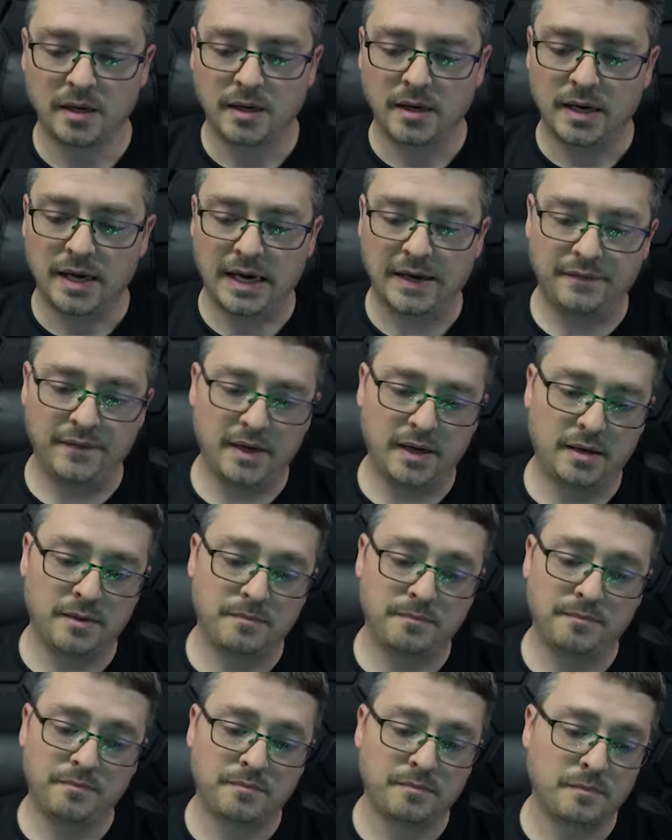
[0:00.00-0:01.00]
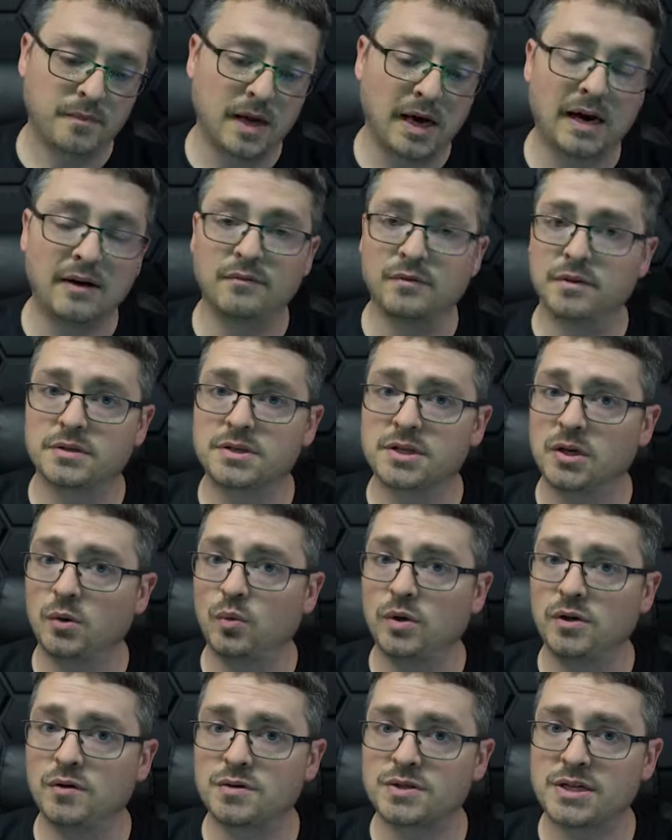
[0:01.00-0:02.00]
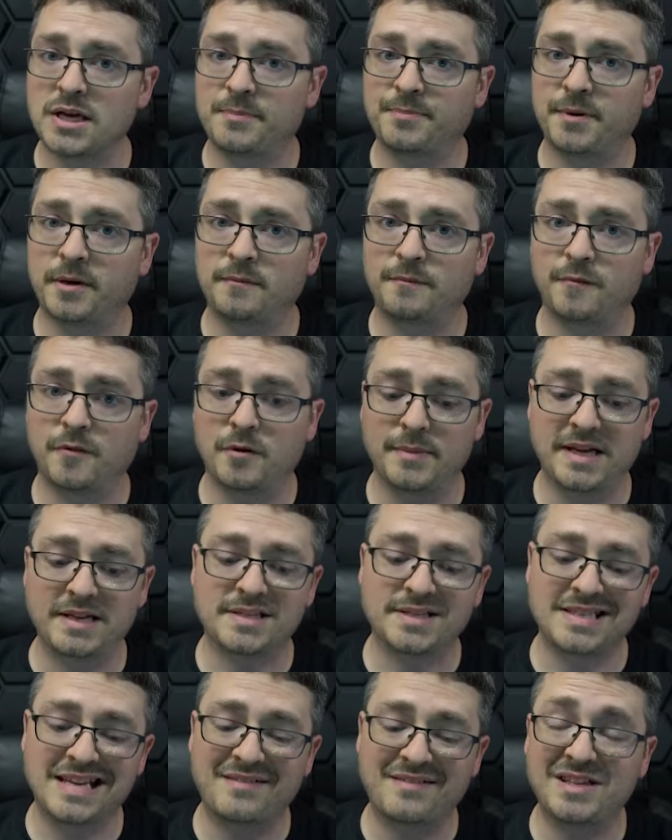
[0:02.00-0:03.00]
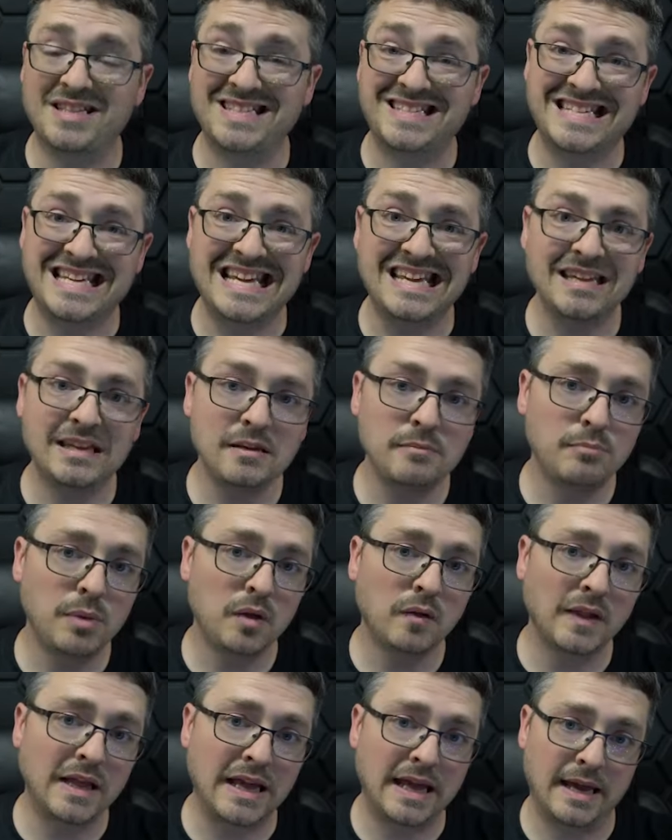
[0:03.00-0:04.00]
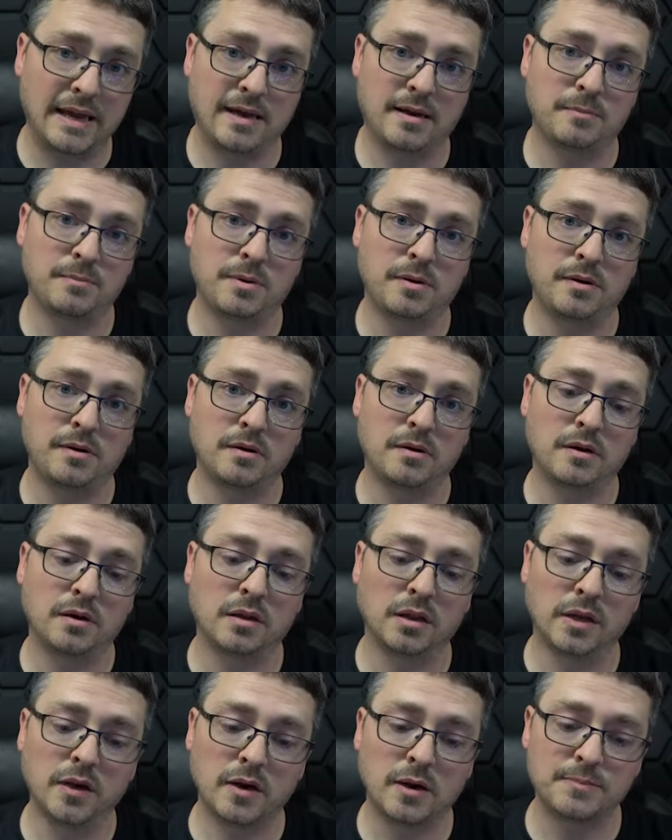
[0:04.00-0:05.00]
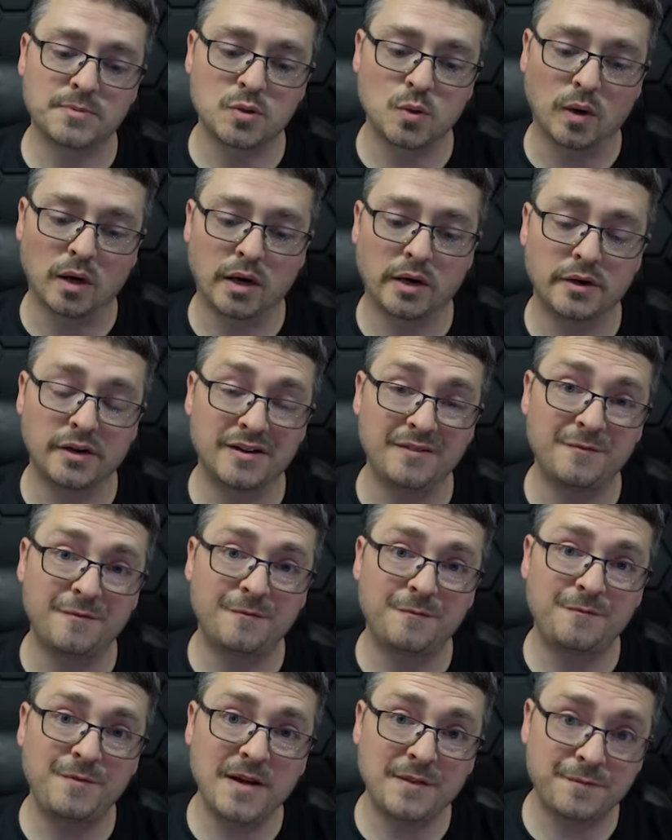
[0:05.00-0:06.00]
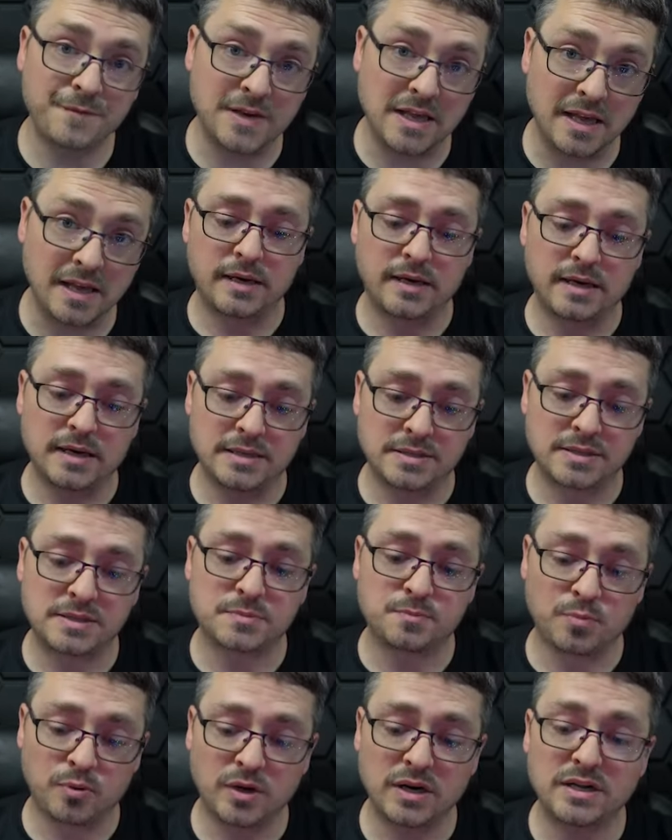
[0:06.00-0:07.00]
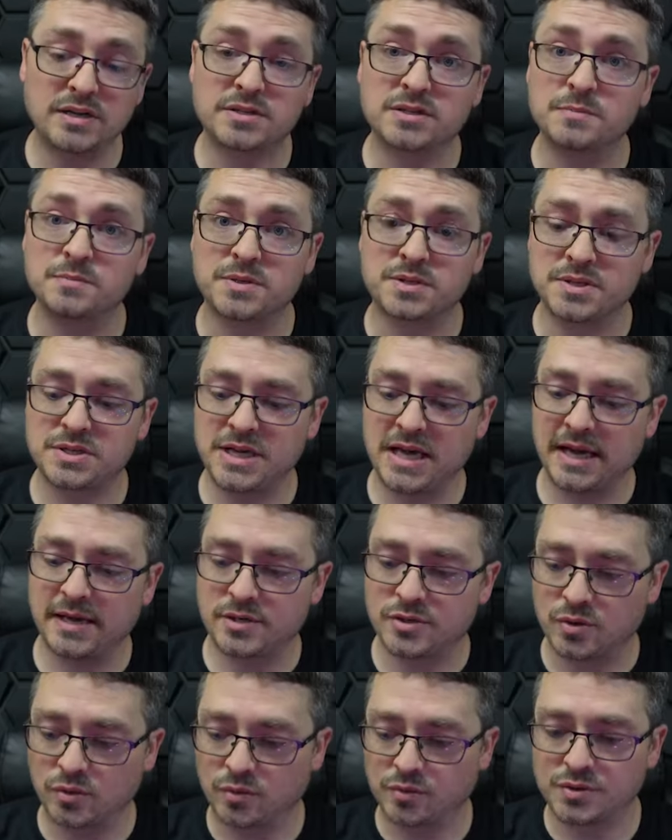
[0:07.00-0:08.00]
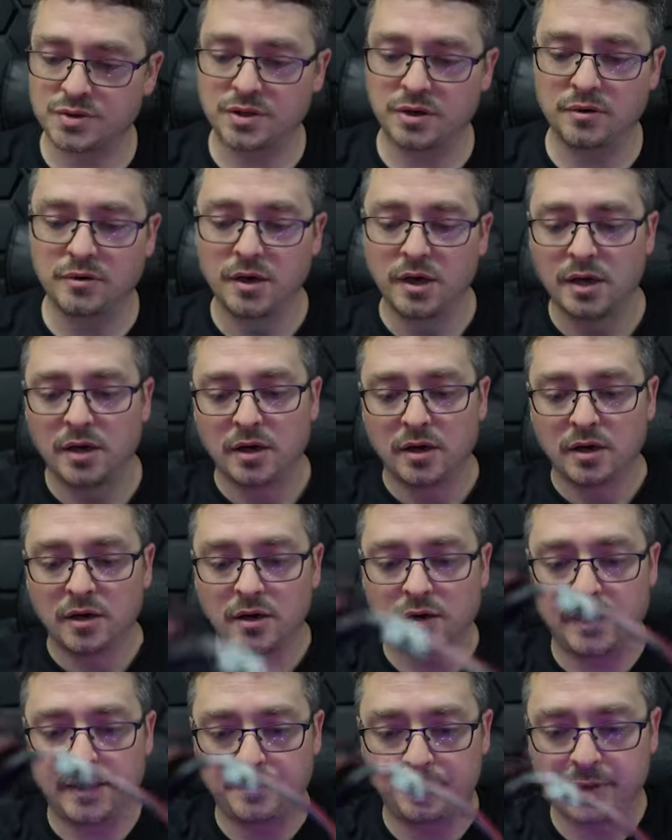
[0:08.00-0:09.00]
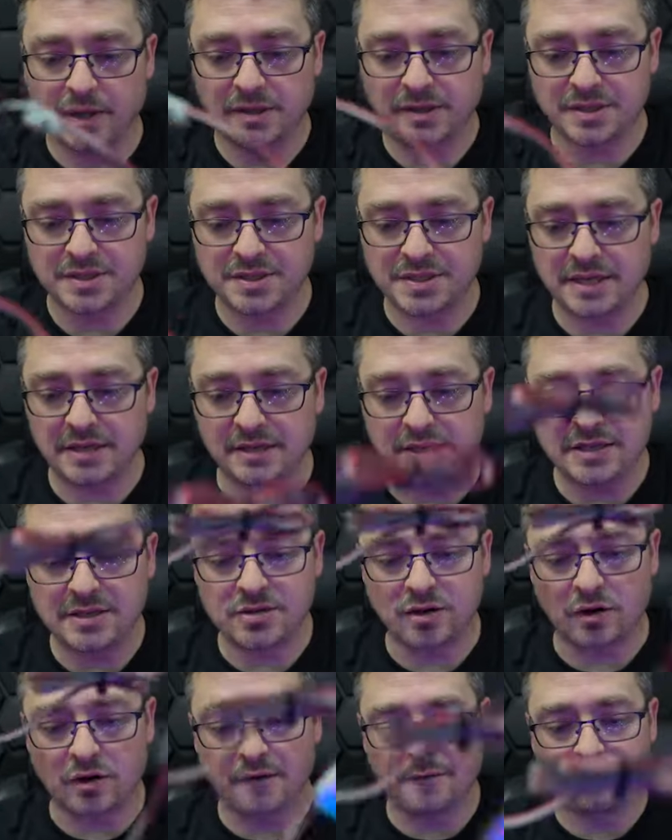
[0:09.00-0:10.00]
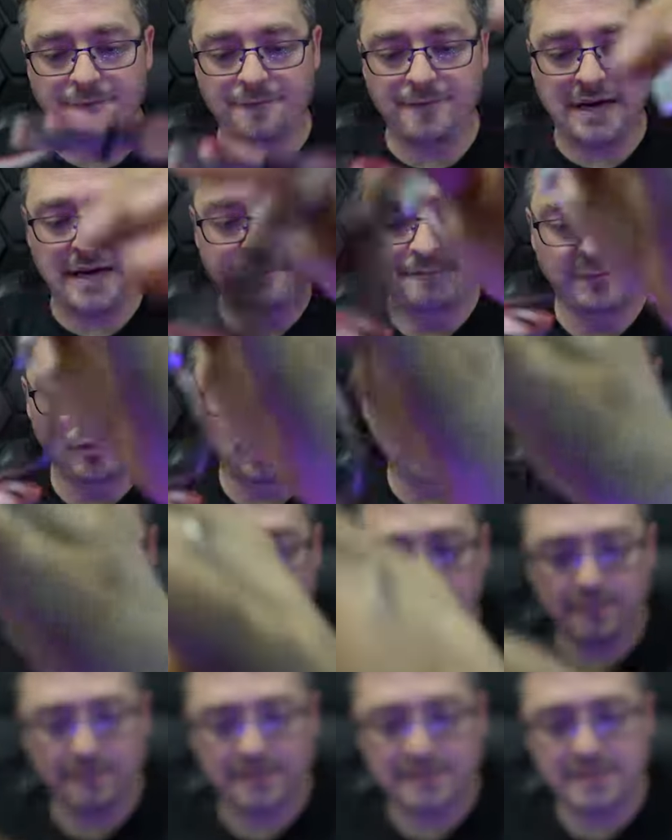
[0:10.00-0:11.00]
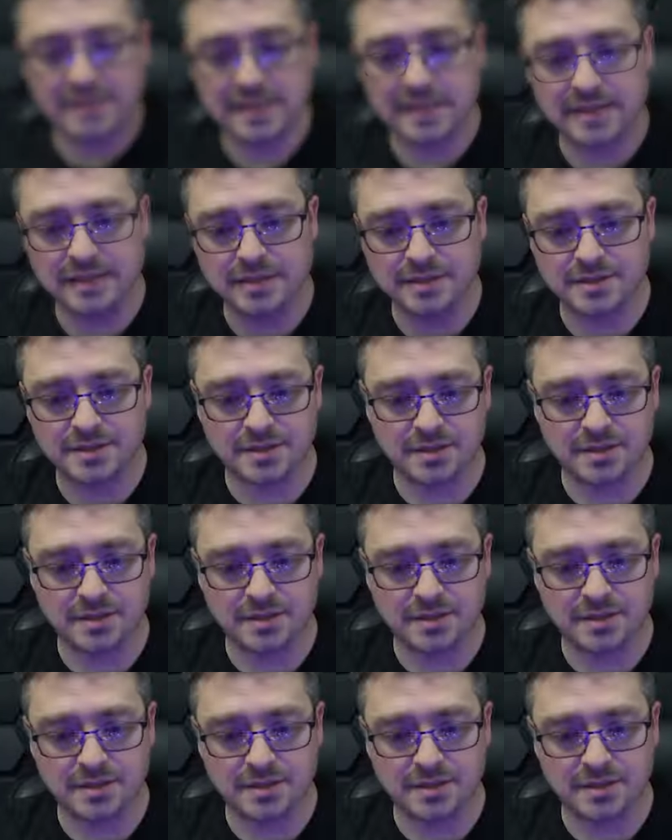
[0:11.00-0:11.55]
And then obviously when you step up from a 17 milliamp clear up to 150, it's pretty substantial. So I'll go ahead and plug this in. These are 5-volt LEDs.